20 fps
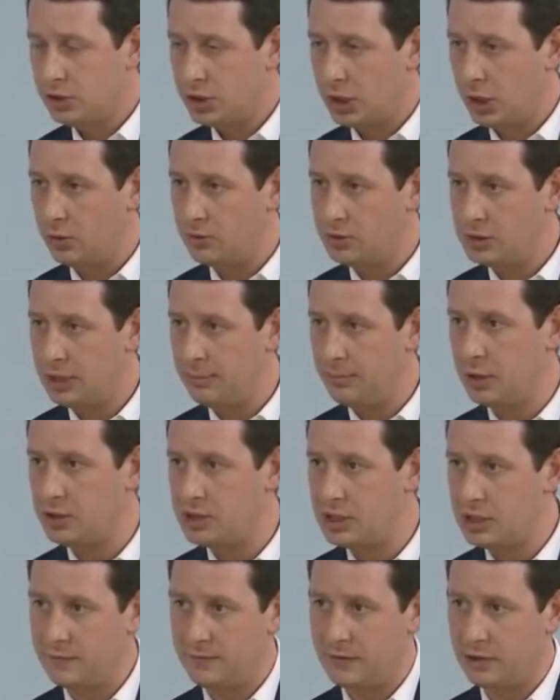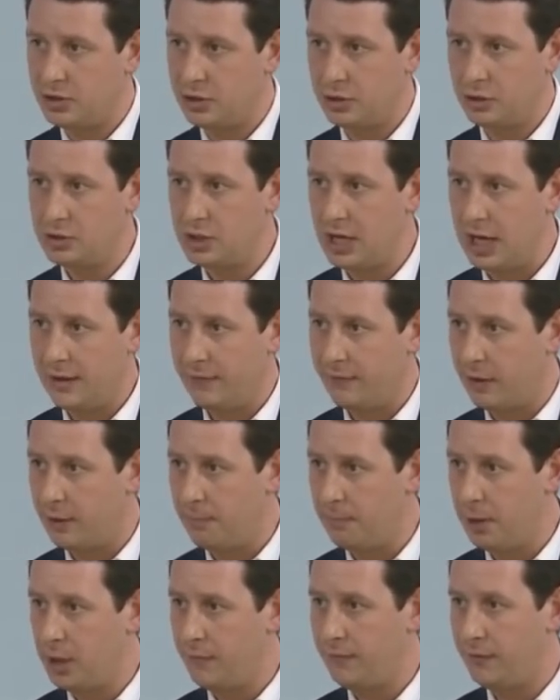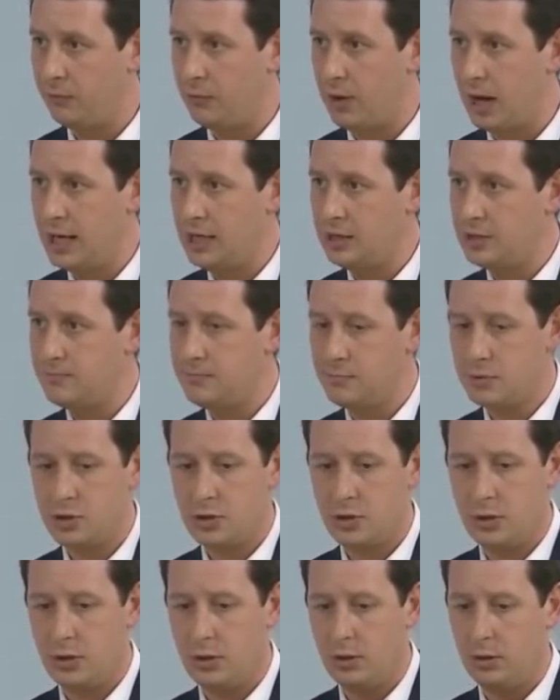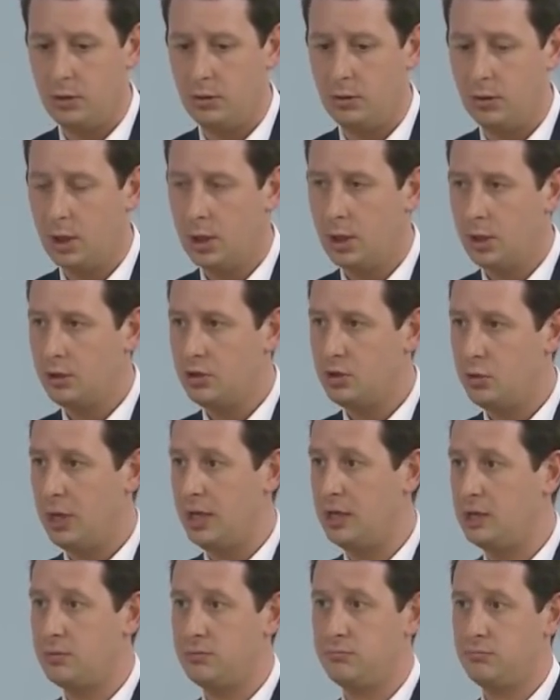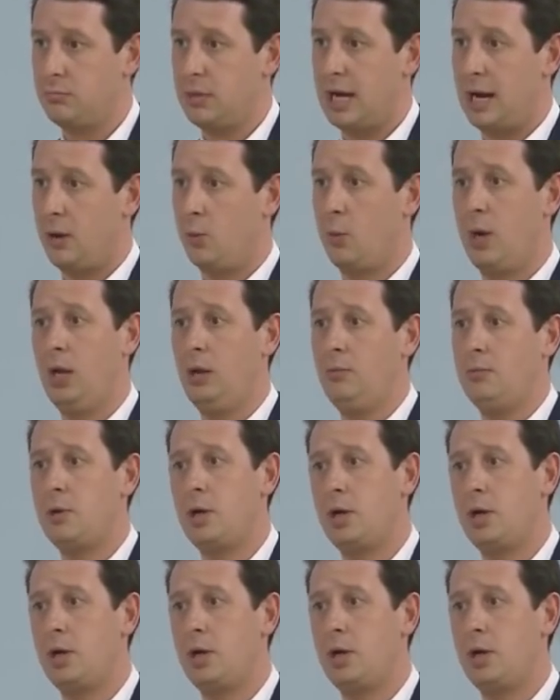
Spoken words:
So some of those individuals have a perfect right to tweet at